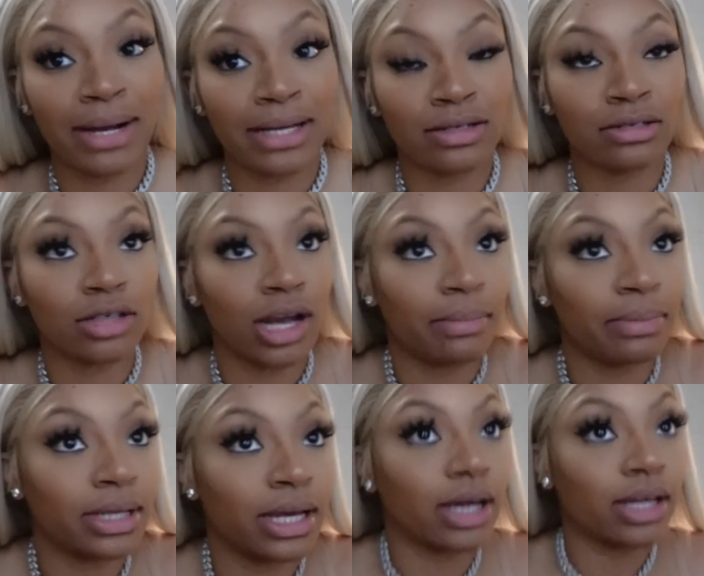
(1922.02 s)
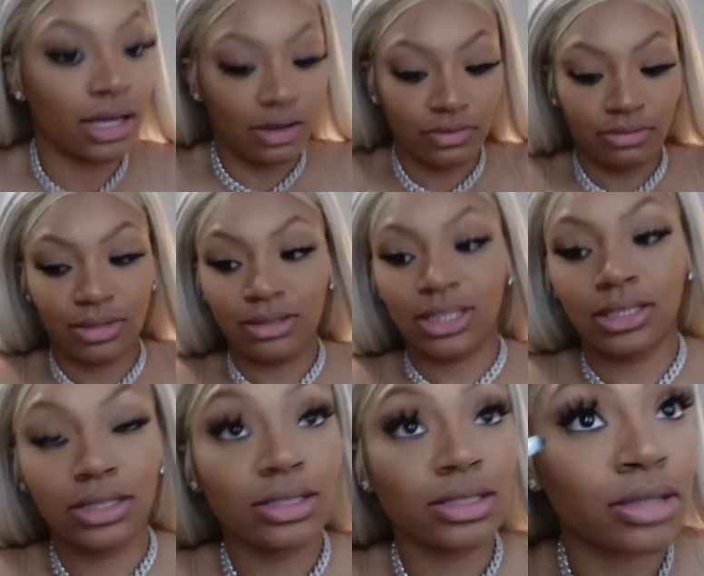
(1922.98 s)
I told y'all I put that other outfit on? I was like,
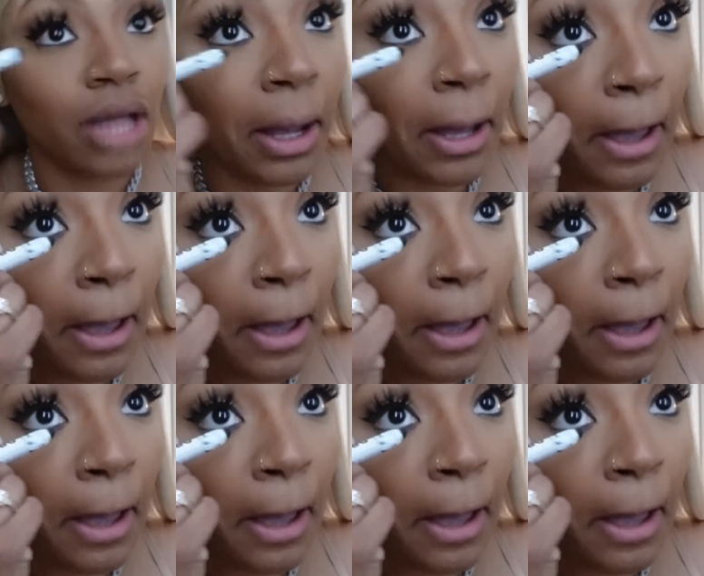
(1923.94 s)
this is not